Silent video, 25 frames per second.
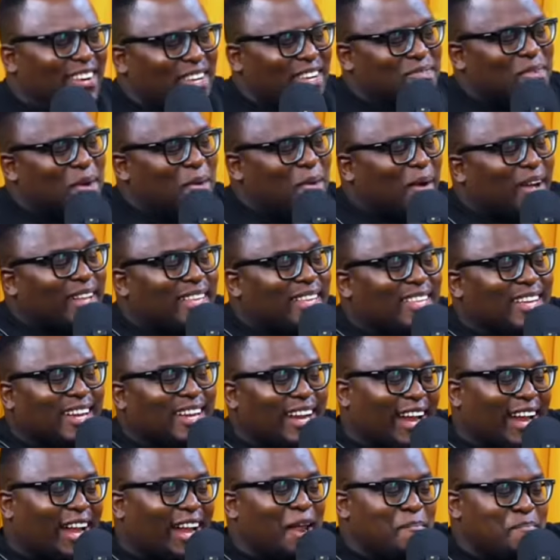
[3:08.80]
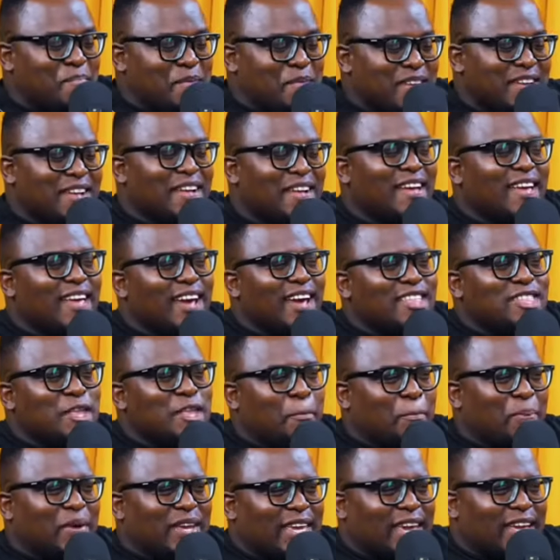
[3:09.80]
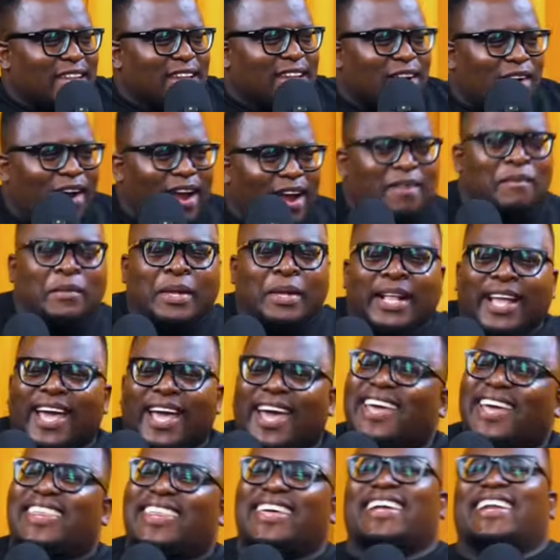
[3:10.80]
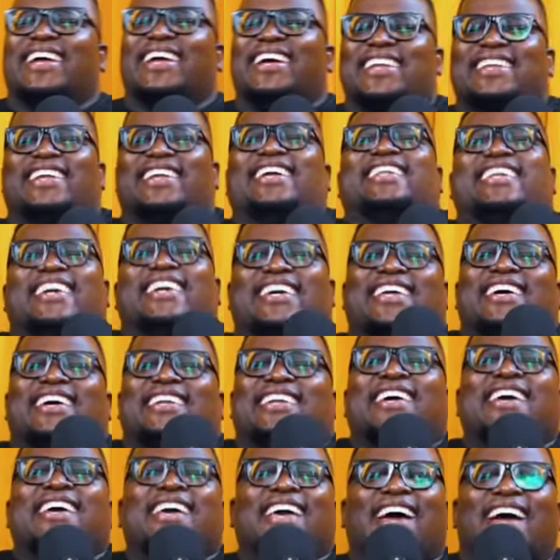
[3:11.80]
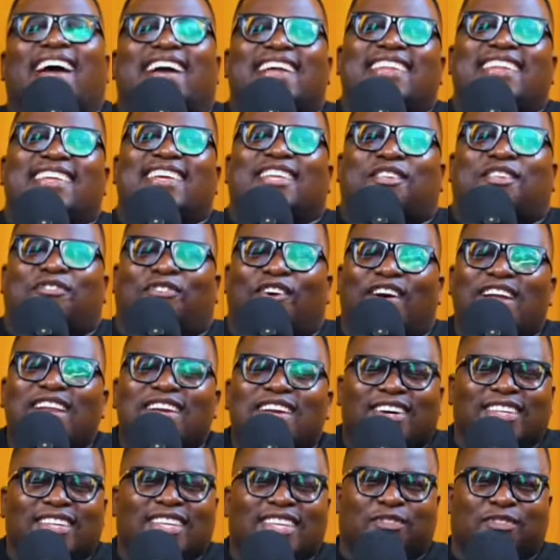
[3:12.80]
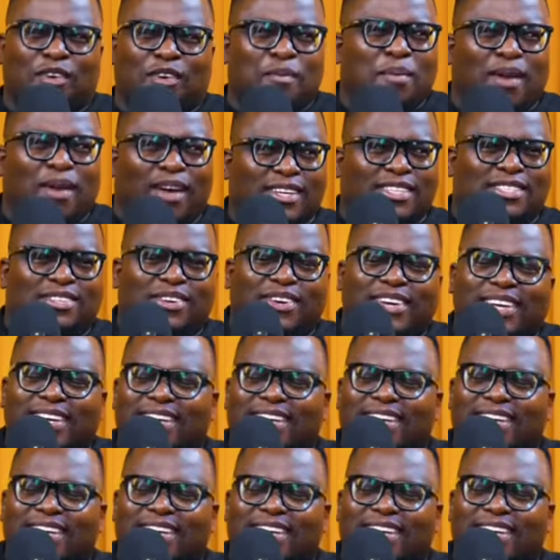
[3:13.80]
because we watched the clip in the beginning, right? And then and it's funny because it's from last